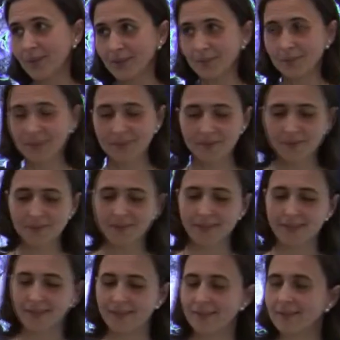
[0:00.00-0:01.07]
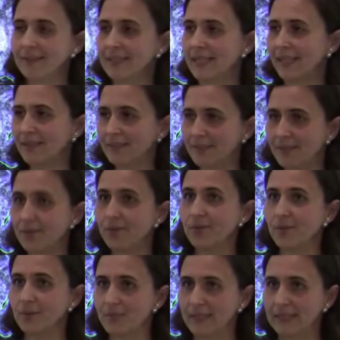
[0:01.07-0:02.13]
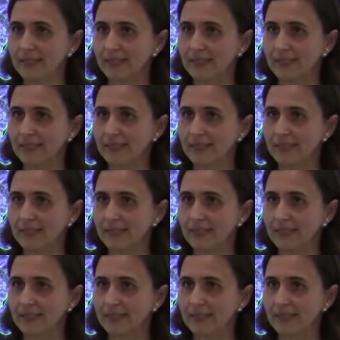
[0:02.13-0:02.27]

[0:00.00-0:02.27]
hospital and get you know, the brain